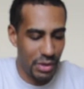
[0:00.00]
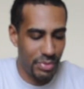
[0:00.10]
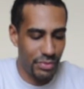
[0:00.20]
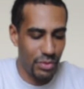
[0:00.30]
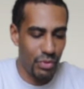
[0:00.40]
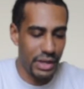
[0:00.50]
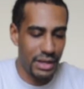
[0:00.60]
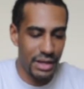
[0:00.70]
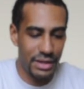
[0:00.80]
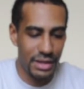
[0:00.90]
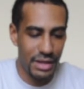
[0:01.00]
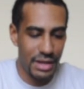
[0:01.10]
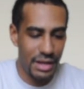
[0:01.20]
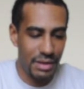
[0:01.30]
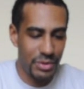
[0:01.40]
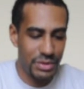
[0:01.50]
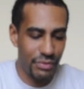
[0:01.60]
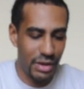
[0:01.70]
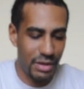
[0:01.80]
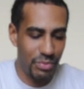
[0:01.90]
of the week, and let me see if I
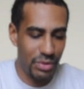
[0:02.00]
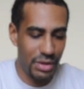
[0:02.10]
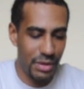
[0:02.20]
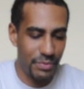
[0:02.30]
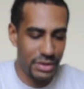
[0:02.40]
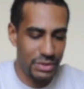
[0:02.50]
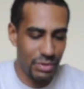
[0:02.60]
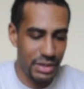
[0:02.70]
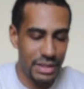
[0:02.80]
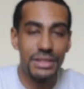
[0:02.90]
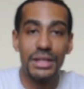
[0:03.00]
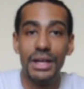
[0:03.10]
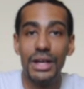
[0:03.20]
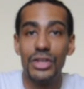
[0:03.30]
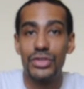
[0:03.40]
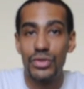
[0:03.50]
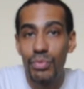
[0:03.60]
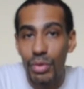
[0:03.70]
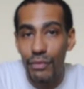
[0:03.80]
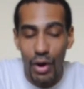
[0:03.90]
can pull it up. This one is
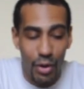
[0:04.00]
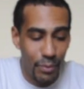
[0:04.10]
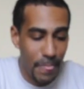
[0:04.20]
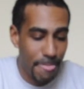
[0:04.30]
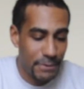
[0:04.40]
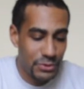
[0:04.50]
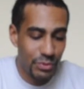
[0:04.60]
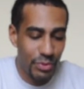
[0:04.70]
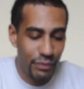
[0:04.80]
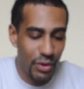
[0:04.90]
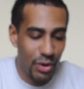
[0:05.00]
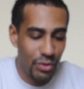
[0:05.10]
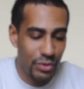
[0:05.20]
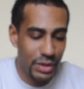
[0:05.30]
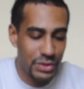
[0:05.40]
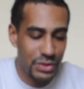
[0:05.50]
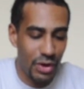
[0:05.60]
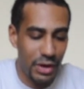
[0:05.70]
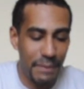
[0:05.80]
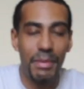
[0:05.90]
Superphone. Superphone is
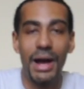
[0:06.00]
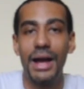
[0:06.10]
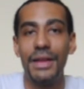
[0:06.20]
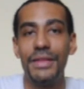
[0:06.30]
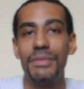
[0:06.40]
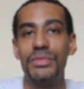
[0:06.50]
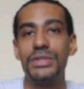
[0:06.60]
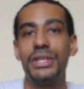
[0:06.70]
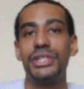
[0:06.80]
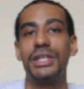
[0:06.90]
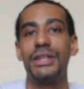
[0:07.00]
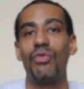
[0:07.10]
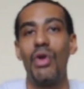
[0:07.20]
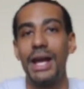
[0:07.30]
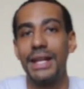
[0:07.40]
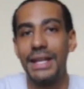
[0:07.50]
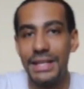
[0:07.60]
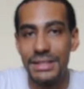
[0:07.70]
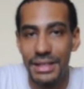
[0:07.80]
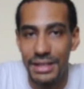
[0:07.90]
started by the musician Ryan
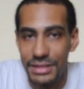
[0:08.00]
Leslie. He's a